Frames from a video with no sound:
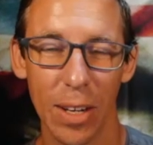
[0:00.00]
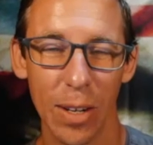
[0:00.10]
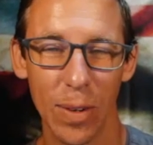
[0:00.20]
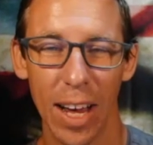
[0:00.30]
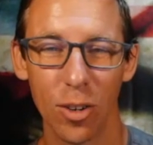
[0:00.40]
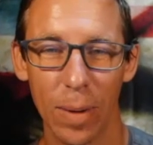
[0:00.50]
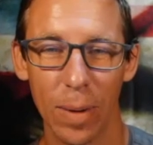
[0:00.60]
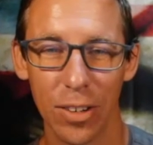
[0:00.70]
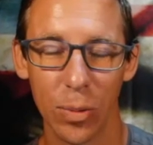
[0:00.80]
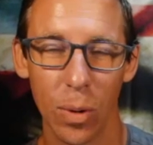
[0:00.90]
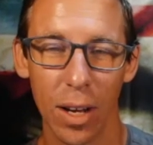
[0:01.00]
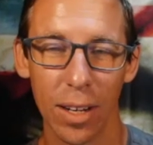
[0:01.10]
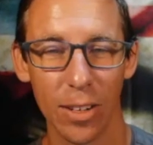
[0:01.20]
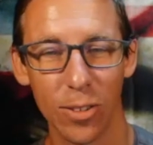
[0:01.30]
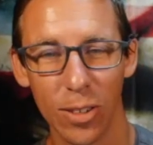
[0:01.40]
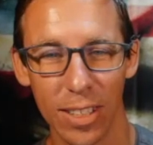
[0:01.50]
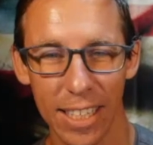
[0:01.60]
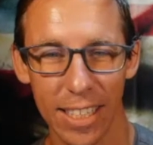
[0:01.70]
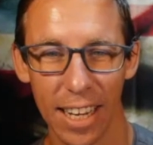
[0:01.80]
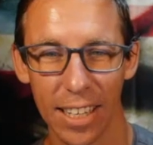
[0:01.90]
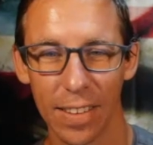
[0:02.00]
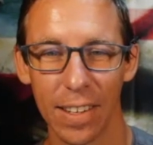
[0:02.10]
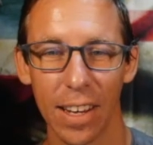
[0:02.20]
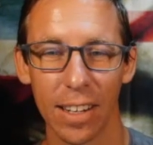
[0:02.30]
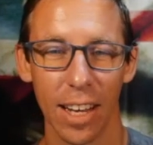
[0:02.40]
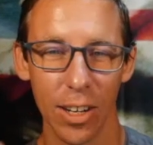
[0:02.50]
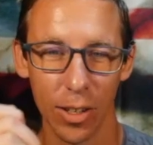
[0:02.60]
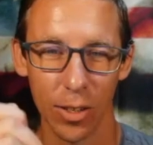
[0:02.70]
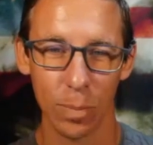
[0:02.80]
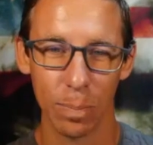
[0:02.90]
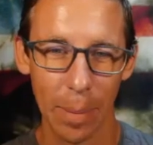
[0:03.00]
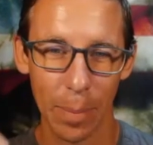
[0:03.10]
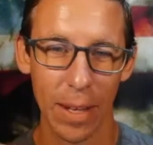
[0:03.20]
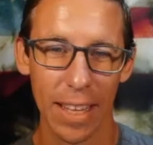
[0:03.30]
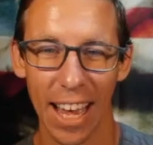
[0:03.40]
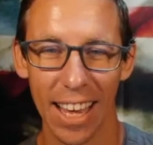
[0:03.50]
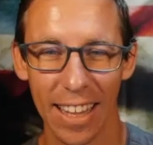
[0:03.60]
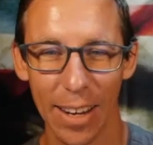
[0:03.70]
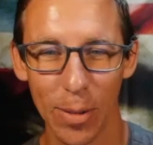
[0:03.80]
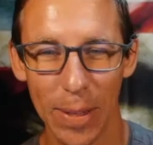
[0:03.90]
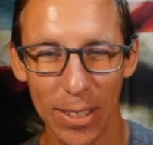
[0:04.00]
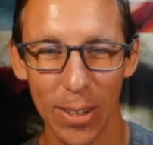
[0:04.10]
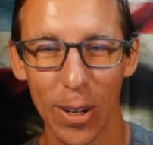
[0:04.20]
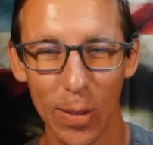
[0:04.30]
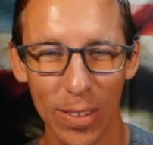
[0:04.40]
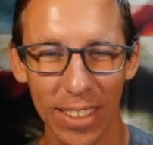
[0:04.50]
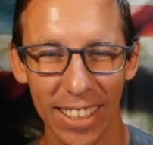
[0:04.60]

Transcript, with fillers: That if you had your magic wand and as soon as they signed on the dotted line, you could just bop them on the head and that would be solved.